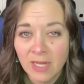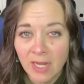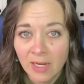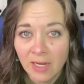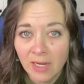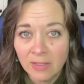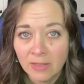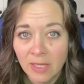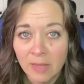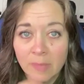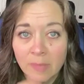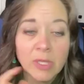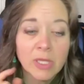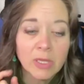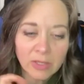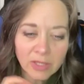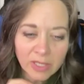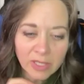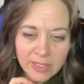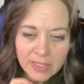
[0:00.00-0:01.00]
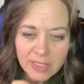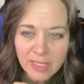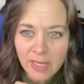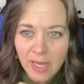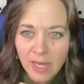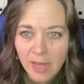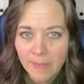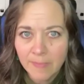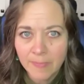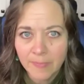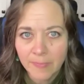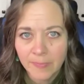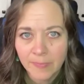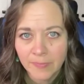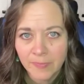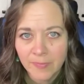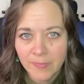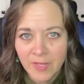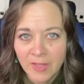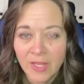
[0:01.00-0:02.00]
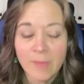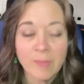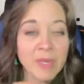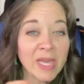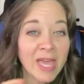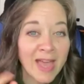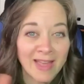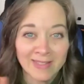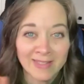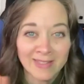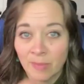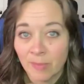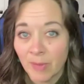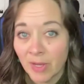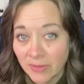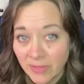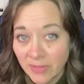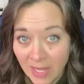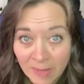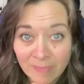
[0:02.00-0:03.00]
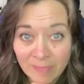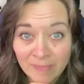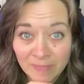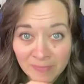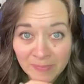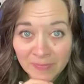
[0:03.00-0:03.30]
today. Let me look into that. Let me ask about that.